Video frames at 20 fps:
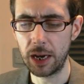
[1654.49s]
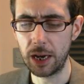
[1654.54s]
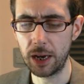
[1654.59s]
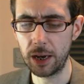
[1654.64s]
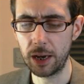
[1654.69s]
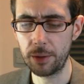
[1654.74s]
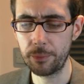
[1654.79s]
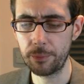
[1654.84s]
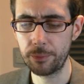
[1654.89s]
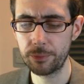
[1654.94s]

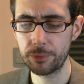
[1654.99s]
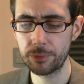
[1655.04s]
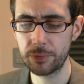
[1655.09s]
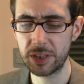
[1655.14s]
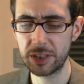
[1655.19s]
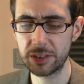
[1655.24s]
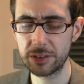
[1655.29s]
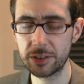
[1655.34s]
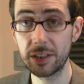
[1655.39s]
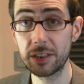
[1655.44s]
Um,
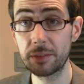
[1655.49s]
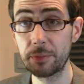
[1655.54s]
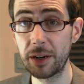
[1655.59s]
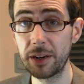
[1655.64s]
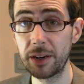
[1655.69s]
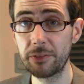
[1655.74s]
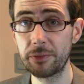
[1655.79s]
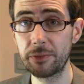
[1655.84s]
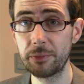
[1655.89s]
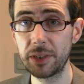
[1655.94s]
so that's
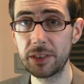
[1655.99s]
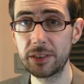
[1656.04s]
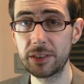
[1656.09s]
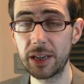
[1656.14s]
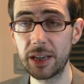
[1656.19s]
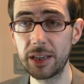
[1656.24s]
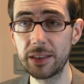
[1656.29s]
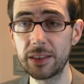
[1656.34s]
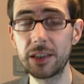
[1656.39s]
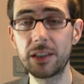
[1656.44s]
about it from me
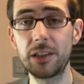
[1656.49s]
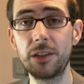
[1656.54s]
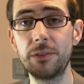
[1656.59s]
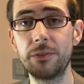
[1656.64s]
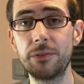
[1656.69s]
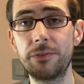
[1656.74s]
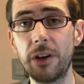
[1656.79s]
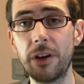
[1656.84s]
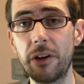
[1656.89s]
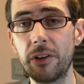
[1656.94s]
today. Thank
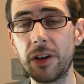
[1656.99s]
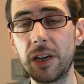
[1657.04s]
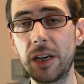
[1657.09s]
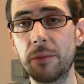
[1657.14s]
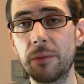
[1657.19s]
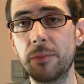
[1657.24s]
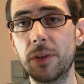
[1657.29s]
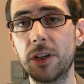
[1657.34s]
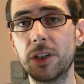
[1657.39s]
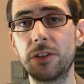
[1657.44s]
you very
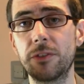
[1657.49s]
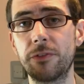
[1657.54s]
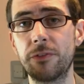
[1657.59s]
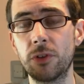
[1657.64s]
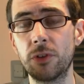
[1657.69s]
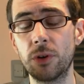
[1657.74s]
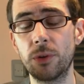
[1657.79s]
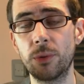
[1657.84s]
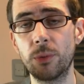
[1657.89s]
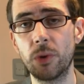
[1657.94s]
much
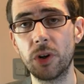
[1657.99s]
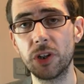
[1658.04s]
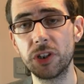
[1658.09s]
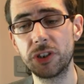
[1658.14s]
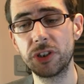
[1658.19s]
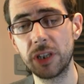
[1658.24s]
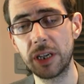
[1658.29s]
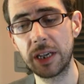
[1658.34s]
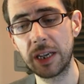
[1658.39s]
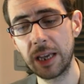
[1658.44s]
for
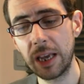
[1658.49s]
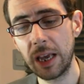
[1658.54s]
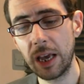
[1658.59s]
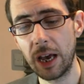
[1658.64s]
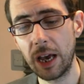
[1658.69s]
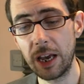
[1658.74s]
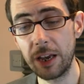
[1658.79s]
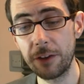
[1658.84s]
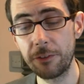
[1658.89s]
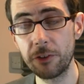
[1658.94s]
watching.
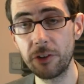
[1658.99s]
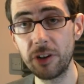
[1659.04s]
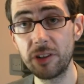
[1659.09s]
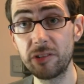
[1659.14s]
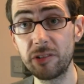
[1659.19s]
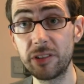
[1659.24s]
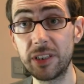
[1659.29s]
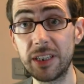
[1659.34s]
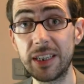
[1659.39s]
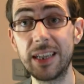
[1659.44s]
Uh, if you're
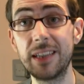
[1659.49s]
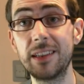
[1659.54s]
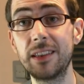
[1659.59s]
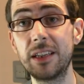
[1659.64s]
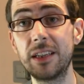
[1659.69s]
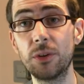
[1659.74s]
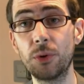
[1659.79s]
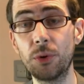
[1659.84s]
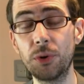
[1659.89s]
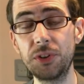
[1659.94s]
interested in
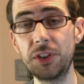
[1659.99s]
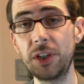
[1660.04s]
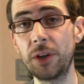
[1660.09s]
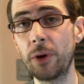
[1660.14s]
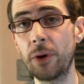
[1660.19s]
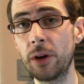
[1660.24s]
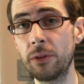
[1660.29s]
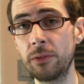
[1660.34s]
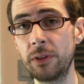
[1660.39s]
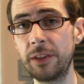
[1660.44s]
the
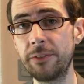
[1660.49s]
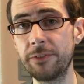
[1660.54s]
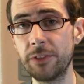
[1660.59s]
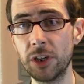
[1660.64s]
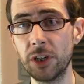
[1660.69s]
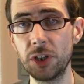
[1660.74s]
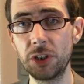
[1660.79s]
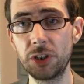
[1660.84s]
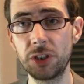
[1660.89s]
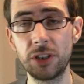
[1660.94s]
audio-only
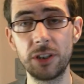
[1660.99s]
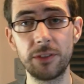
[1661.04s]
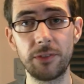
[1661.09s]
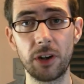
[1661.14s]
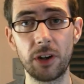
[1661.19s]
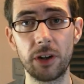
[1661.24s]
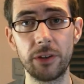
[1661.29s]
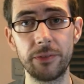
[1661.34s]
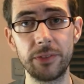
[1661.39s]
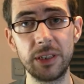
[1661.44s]
version of
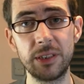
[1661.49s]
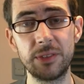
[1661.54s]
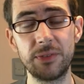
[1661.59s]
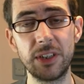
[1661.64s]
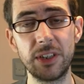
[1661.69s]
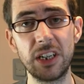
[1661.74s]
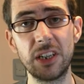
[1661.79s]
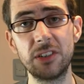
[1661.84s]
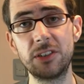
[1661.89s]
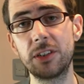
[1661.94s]
a lot of these
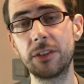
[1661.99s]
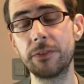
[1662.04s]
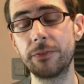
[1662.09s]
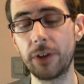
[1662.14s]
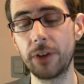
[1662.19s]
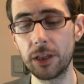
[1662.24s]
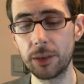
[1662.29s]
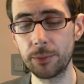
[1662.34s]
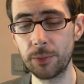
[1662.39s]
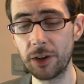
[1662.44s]
videos, you can
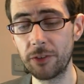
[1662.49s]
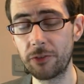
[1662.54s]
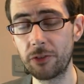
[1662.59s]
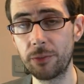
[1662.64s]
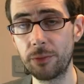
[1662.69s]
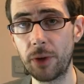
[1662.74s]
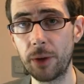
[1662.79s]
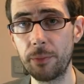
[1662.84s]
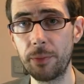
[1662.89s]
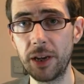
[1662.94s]
find them over
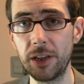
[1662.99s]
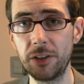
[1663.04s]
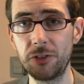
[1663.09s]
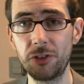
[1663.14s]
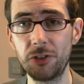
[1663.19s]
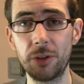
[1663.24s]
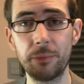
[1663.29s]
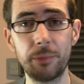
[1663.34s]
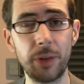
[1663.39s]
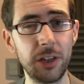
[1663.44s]
on my
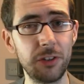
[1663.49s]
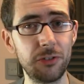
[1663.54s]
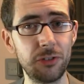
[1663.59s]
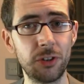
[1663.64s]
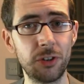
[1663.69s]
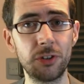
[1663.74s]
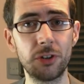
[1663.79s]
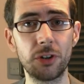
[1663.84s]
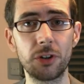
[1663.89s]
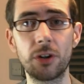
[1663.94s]
Patreon,
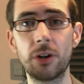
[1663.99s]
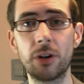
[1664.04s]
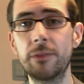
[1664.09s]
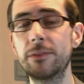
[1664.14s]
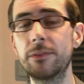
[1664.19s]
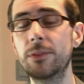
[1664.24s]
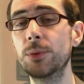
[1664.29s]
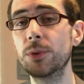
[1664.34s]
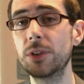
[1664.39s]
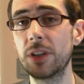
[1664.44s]

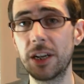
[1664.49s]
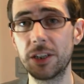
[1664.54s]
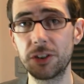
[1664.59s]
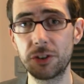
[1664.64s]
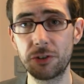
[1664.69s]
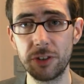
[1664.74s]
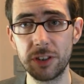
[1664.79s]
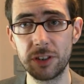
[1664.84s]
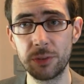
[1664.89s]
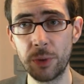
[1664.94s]
patreon.com forward slash
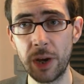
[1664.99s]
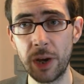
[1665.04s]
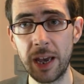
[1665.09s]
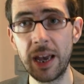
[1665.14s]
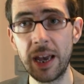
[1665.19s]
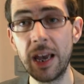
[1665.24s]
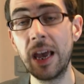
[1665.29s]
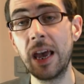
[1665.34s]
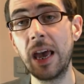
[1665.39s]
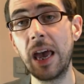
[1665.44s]
Chris
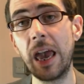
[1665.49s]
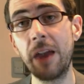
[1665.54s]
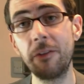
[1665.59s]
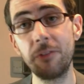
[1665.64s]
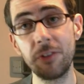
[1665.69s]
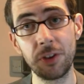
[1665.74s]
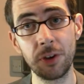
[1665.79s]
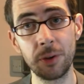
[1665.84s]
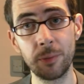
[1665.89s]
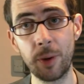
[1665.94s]
Were.
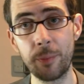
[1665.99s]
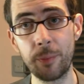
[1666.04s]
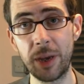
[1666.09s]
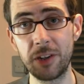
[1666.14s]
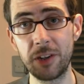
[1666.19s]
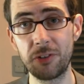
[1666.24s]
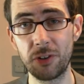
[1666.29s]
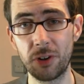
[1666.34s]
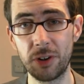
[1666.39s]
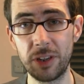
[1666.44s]
Everything on my
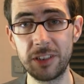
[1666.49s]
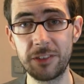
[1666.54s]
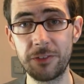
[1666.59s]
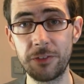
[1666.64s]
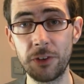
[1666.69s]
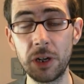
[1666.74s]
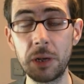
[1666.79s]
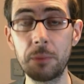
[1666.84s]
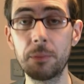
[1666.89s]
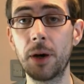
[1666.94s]
Patreon is
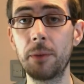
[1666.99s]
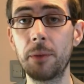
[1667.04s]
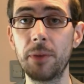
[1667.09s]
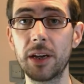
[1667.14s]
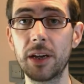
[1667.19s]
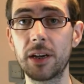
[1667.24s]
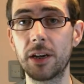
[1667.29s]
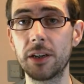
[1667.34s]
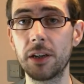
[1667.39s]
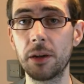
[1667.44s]
fully
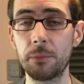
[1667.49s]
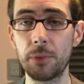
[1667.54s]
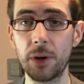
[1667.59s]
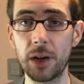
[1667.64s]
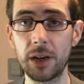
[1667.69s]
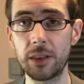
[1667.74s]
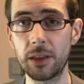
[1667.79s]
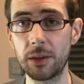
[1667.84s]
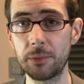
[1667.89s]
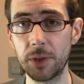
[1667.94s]
public. I don't
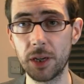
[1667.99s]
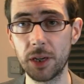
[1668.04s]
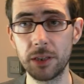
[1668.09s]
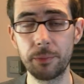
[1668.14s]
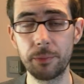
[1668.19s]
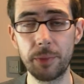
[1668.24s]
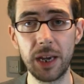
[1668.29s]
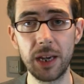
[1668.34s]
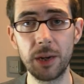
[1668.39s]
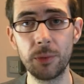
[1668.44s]
put anything
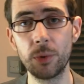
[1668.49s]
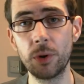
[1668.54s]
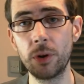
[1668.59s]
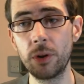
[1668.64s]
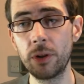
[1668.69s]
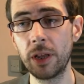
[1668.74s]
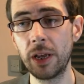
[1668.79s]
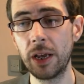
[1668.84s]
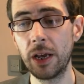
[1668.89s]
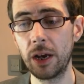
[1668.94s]
behind a
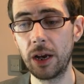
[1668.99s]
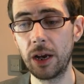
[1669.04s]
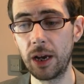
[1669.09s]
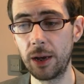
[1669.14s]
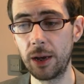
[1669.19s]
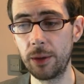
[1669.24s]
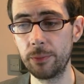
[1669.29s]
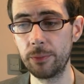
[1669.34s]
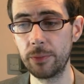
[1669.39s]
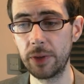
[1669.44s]
paywall,
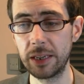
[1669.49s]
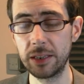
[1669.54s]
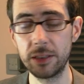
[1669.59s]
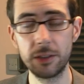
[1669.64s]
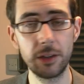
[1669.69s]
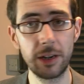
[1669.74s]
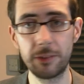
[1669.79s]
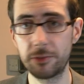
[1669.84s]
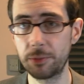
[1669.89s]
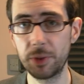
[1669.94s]
um, and
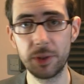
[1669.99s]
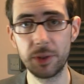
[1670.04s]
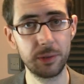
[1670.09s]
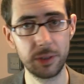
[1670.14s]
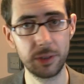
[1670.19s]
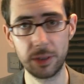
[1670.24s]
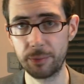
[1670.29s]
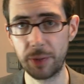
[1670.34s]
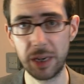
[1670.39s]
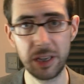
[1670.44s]
you don't have to be a,
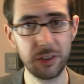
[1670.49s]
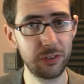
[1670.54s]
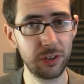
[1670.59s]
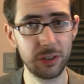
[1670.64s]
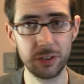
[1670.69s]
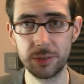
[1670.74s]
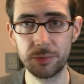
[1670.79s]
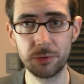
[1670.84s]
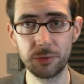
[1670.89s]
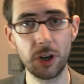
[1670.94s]
a
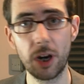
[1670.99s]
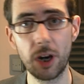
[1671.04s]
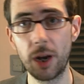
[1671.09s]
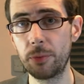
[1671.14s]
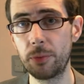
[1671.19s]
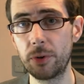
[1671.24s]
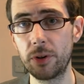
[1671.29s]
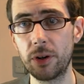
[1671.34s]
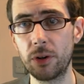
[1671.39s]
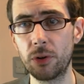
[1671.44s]
Patreon
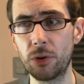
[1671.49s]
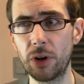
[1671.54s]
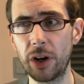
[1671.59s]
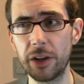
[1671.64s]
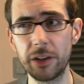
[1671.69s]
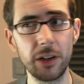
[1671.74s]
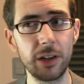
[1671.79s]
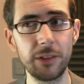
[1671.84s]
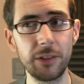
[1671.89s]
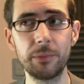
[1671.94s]
subscriber,
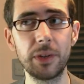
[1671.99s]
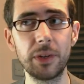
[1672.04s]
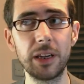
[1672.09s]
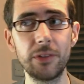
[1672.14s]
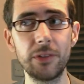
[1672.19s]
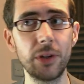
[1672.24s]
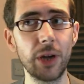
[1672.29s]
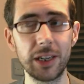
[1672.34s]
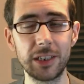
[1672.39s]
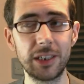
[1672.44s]
or I don't even
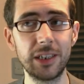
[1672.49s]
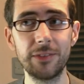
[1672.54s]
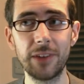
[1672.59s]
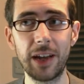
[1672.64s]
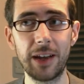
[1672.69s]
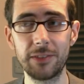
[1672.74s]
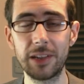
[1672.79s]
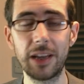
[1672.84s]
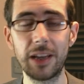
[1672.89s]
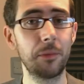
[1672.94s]
believe you actually
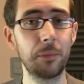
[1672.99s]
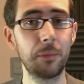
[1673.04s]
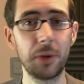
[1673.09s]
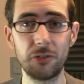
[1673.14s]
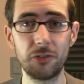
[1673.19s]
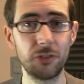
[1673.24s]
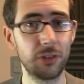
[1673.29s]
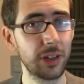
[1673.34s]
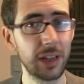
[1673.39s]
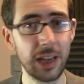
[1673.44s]
even have to have a
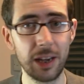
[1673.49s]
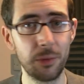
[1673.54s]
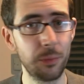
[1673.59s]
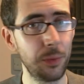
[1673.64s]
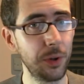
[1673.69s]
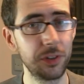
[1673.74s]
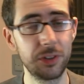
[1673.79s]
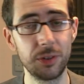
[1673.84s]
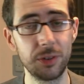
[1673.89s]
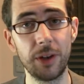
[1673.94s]
Patreon account
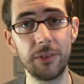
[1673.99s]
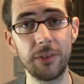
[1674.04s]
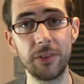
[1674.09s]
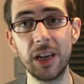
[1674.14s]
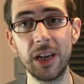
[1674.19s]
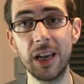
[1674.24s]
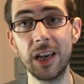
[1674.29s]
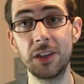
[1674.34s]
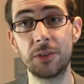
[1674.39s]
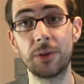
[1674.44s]
whatsoever
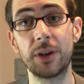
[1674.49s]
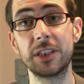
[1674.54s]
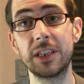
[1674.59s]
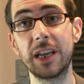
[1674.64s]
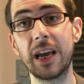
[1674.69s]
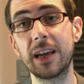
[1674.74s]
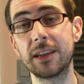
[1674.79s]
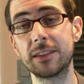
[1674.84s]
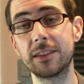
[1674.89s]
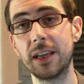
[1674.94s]
to
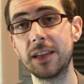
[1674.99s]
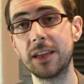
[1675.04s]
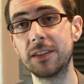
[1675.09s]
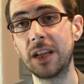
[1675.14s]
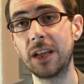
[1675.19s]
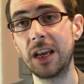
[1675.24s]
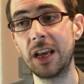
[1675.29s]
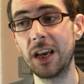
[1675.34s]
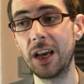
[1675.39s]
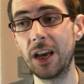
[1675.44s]
actually
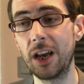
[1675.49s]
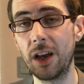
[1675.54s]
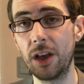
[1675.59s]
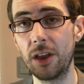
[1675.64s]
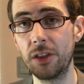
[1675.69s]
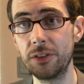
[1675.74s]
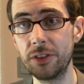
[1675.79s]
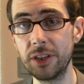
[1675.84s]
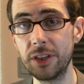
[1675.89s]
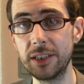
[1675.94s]
access
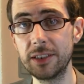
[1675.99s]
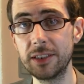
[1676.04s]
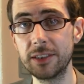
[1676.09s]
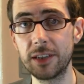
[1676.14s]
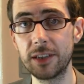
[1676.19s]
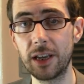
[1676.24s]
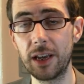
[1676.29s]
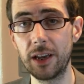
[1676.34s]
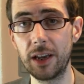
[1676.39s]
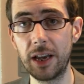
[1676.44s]
uh, these
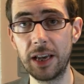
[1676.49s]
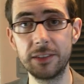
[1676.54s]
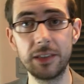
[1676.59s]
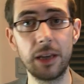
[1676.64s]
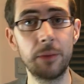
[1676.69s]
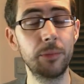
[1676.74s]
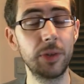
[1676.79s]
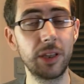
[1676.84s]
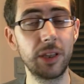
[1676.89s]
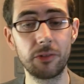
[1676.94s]
uh, as
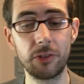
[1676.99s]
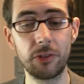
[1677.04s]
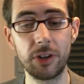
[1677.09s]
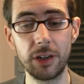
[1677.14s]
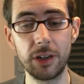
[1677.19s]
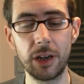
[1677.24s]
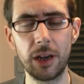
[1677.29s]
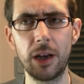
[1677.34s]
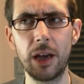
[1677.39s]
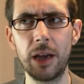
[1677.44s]
M P
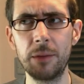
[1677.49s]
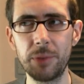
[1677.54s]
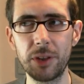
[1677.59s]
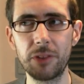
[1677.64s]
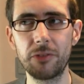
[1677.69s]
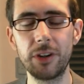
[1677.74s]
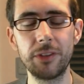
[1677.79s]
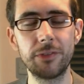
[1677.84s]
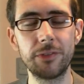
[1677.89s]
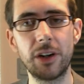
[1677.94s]
three uh, M P
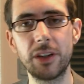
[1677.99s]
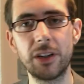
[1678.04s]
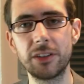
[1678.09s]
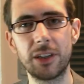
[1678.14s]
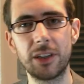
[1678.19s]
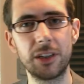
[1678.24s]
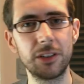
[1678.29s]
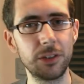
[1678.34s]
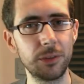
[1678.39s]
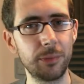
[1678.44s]
three files,
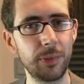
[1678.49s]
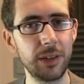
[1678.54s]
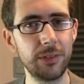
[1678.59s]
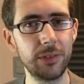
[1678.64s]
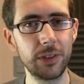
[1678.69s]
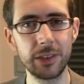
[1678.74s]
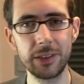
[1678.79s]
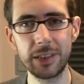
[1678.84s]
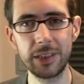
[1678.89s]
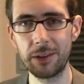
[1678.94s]
and I do
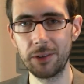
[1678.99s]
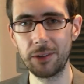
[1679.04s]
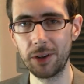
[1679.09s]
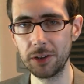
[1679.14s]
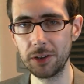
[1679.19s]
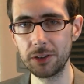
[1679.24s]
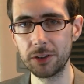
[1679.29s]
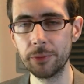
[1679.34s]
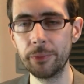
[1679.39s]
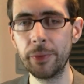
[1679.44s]
believe you can
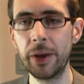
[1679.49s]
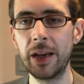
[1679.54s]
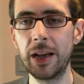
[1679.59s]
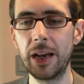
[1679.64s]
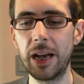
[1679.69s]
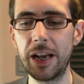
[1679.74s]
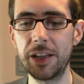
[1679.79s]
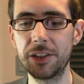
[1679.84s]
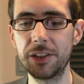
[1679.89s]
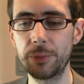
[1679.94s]
download them
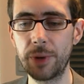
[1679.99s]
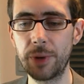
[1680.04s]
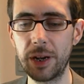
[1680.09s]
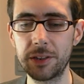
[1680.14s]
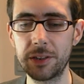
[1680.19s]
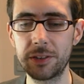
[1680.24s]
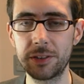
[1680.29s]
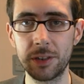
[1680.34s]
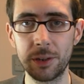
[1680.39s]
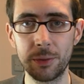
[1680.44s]
as
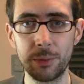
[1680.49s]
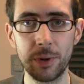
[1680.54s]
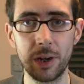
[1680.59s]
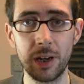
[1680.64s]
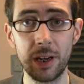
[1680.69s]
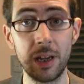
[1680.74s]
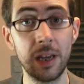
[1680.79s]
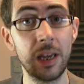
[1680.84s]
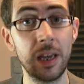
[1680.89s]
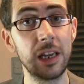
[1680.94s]
well. So
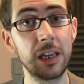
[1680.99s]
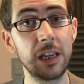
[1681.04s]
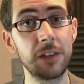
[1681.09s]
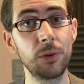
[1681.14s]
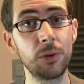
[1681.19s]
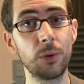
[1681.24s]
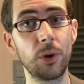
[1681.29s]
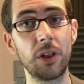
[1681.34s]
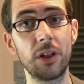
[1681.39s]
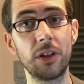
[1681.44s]
uh, if
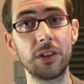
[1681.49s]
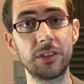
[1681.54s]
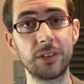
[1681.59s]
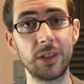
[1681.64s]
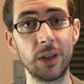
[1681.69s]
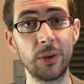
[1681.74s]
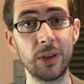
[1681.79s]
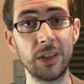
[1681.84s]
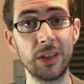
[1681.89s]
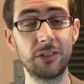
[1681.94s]
you are
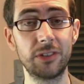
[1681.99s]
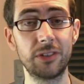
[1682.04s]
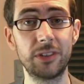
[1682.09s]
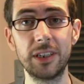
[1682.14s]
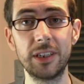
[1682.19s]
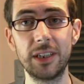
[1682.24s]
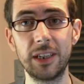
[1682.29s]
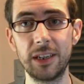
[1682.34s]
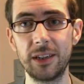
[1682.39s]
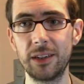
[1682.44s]
so
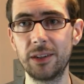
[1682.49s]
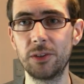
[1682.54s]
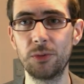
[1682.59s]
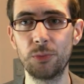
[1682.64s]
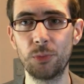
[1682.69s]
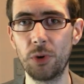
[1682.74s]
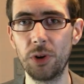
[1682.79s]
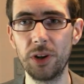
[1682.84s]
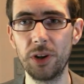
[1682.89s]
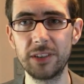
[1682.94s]
interested in
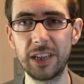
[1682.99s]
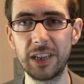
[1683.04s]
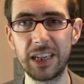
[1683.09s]
what